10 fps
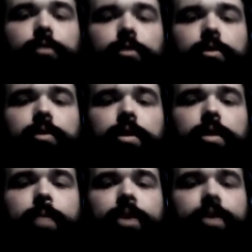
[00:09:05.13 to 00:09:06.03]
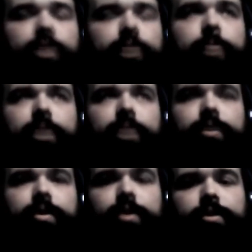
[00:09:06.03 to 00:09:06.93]
for about a year of my
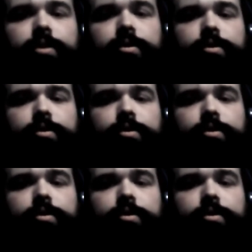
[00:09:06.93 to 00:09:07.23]
career.